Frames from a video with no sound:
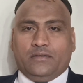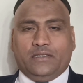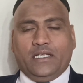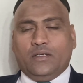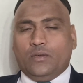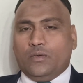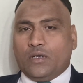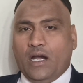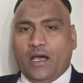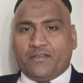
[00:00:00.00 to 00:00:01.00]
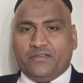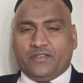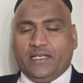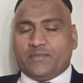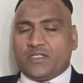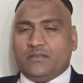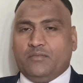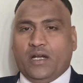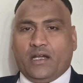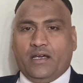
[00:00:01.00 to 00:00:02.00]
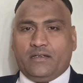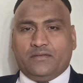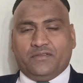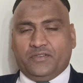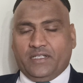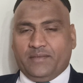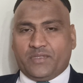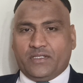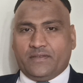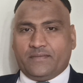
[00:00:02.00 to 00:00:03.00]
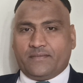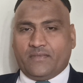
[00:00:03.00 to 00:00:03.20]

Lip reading: Then ukar few times, makar few times.